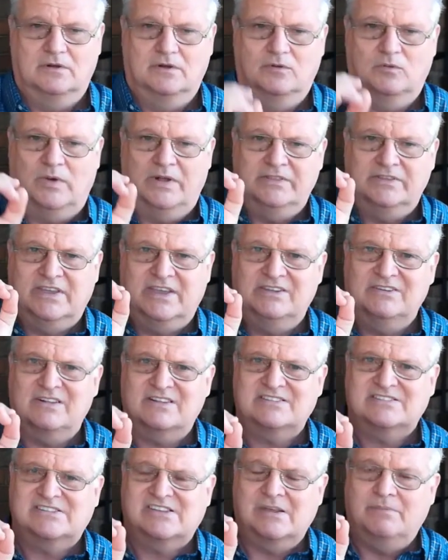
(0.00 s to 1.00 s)
One cannot
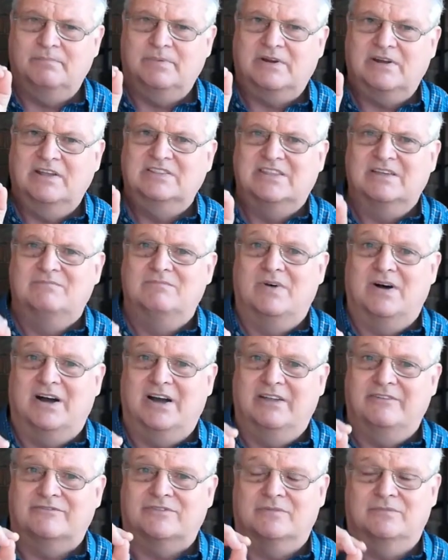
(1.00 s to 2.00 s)
separate the
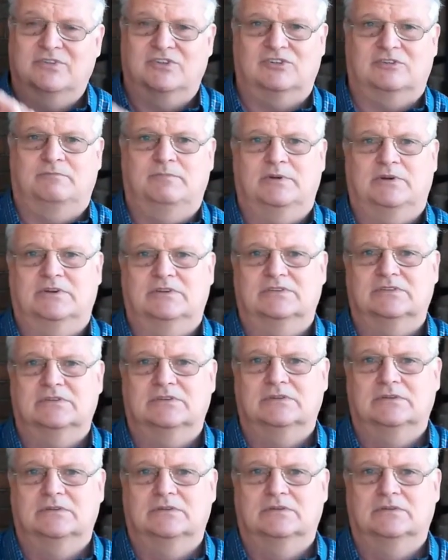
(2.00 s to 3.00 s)
mind from the spirit.
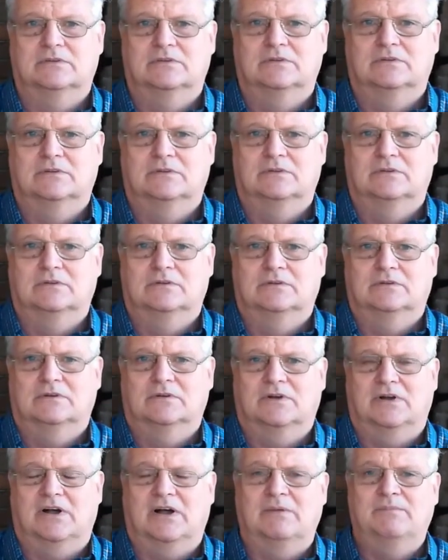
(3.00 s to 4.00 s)

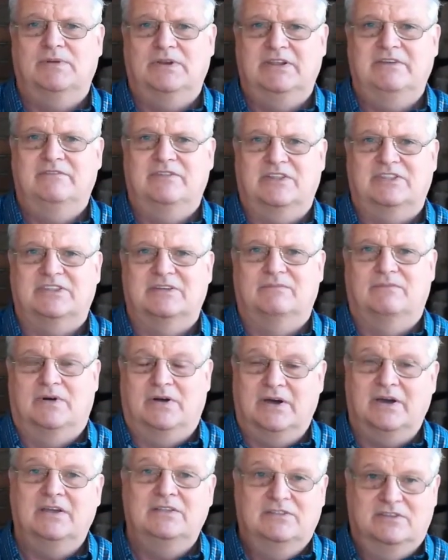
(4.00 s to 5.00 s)
I believe that the
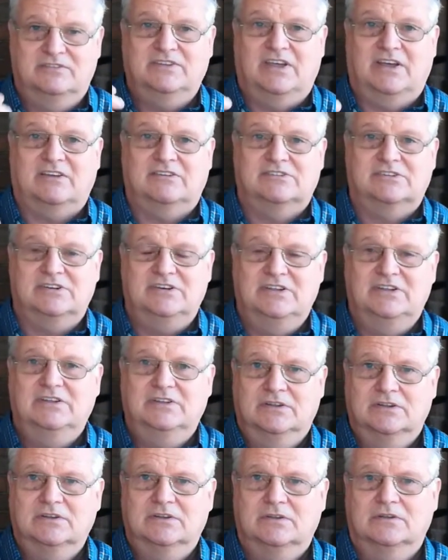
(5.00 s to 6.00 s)
mind is actually